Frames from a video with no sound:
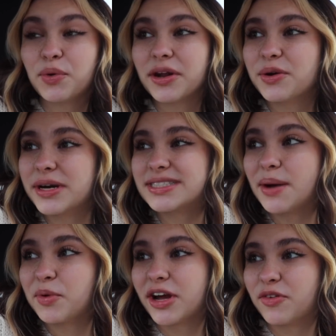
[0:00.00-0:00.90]
you want a quick
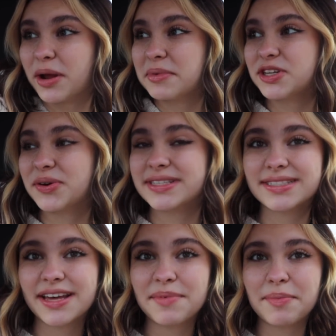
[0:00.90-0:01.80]
summary of what I've been doing
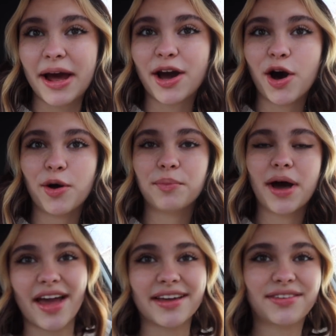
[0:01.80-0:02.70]
since I've been back home,
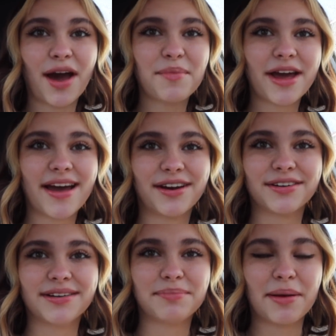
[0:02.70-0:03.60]
I cut my
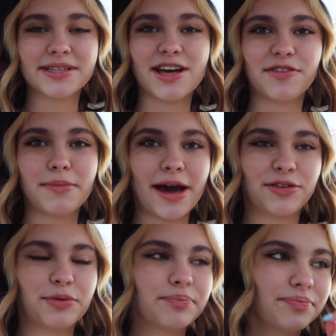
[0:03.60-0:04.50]
hair by myself in the bathroom.